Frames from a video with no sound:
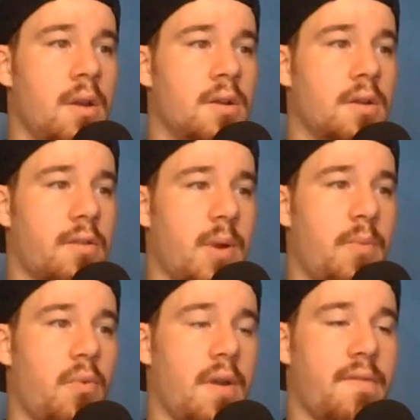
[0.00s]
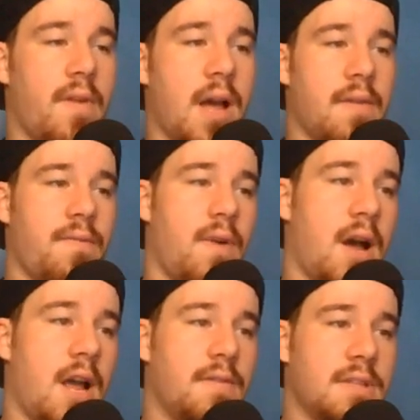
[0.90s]
to
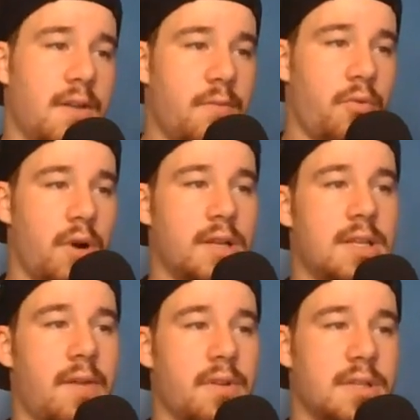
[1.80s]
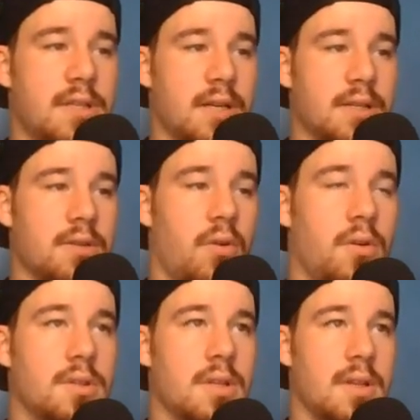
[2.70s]
3.55, 7.76
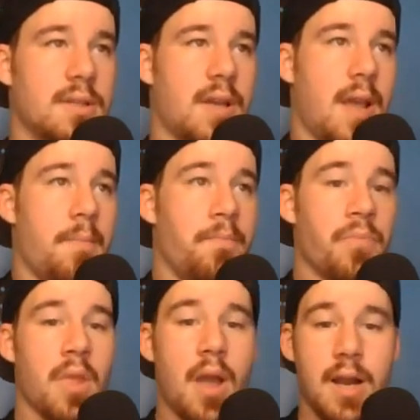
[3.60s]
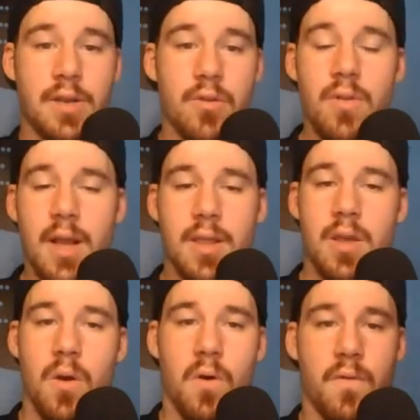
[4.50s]
goals in this game. I do like
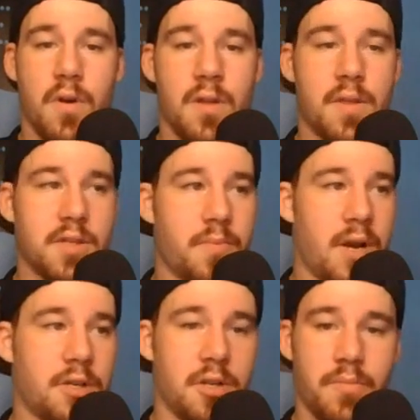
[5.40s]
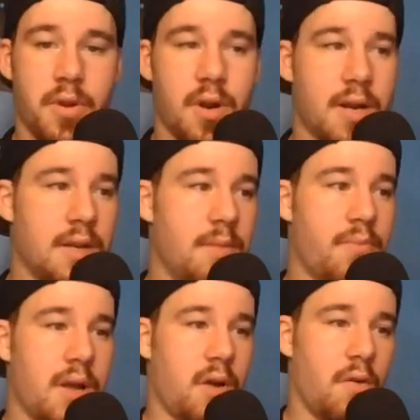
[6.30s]
the over in this matchup here. I did
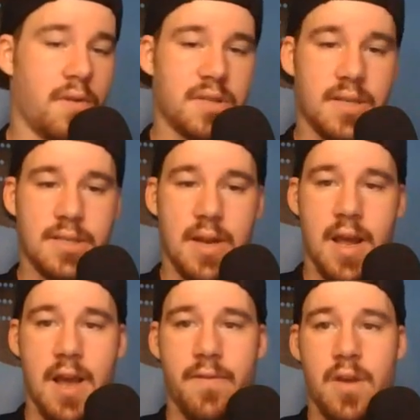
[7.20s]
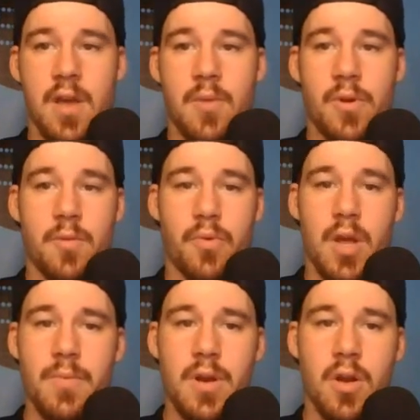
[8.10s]
bet over 6.5. But the play
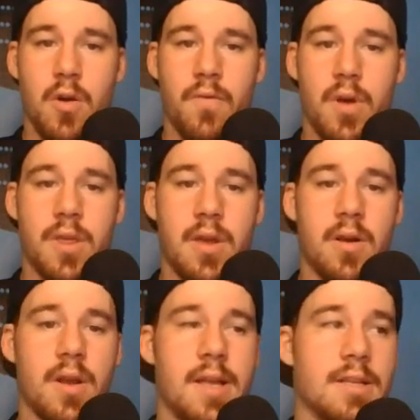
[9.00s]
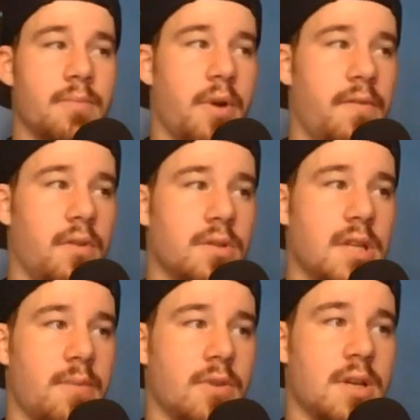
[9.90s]
I'm going to go with here is the Buffalo
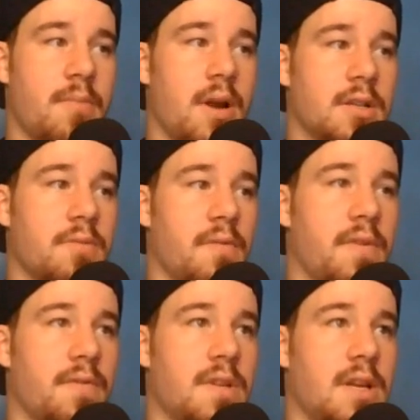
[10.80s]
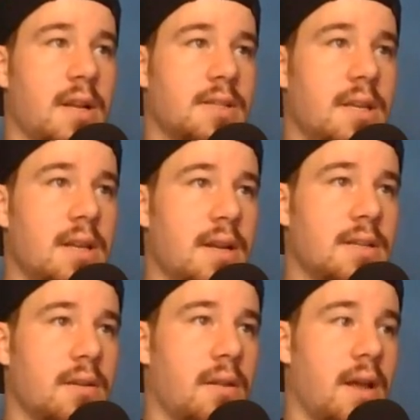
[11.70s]
Sabres at -115. I see a nice
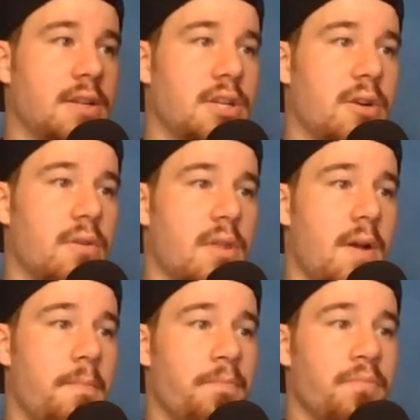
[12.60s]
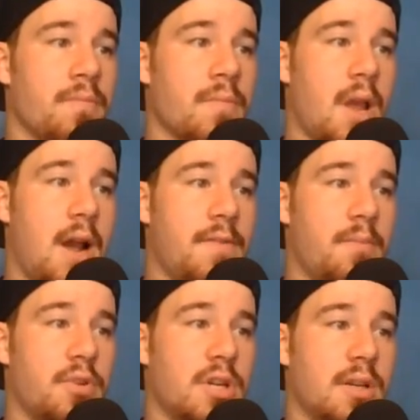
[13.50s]
little edge here with them. I have
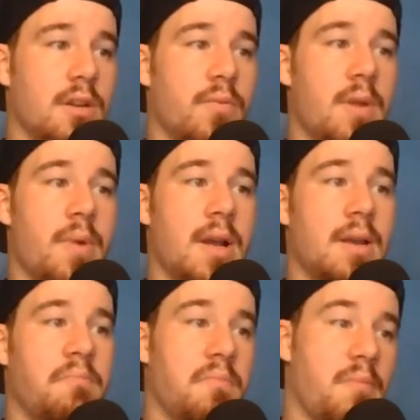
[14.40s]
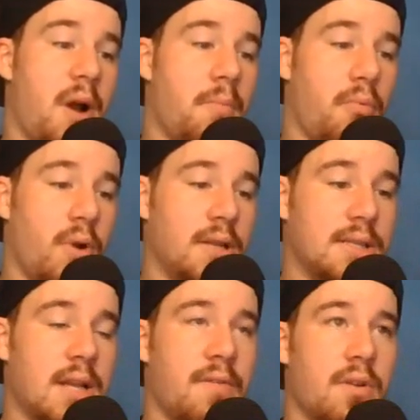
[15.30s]
them projected to win by about
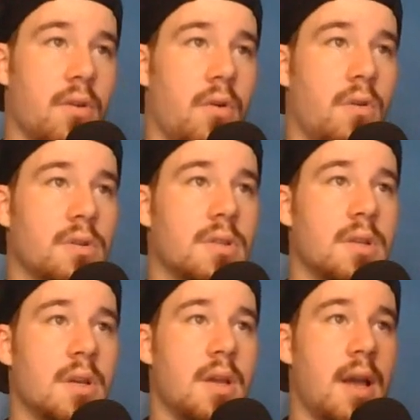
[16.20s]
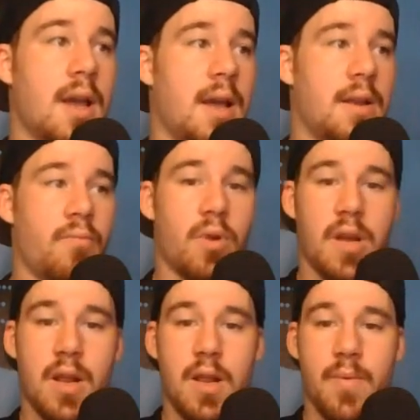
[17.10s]
0.7 goals, and we're
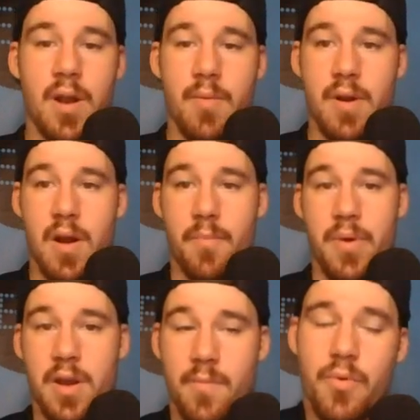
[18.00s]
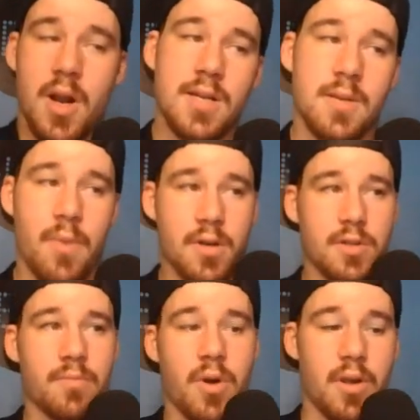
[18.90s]
getting them at a pick'em price. I'm
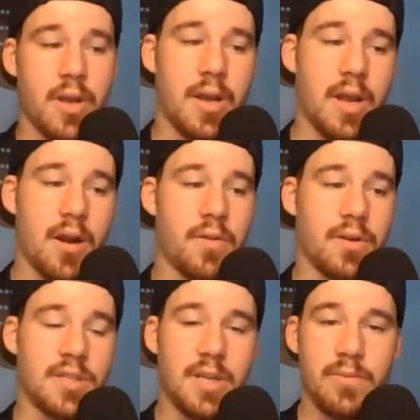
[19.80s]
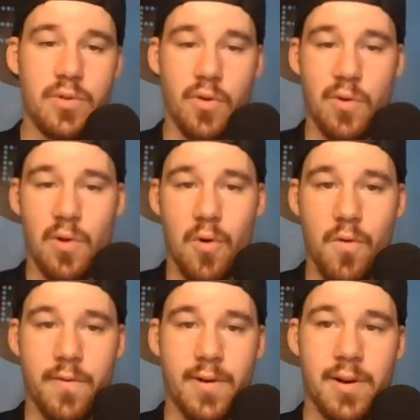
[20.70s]
also probably going to get on their team total
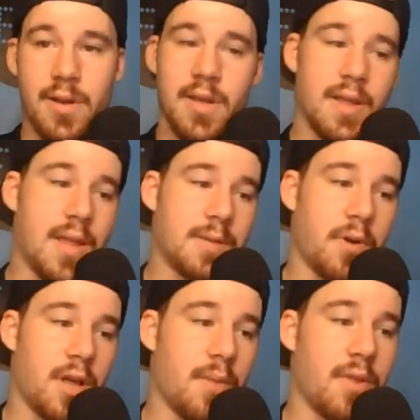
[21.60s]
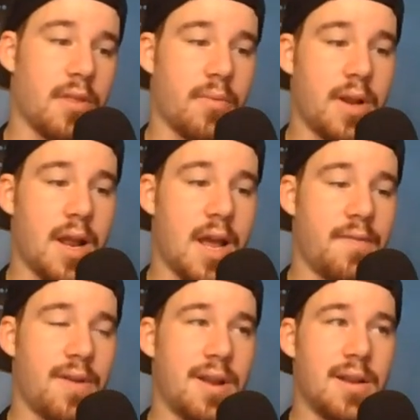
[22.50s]
over. That's probably going to be
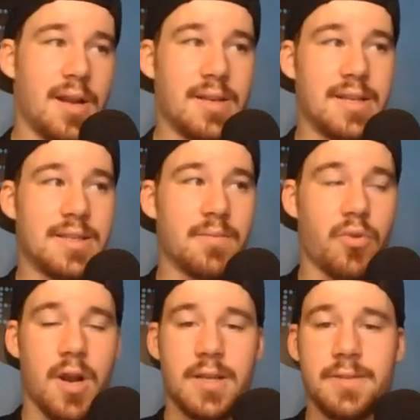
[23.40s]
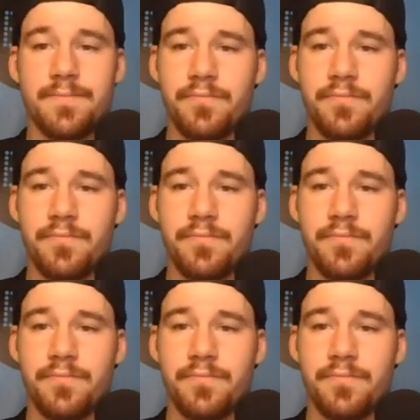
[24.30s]
3.5 at a decent price.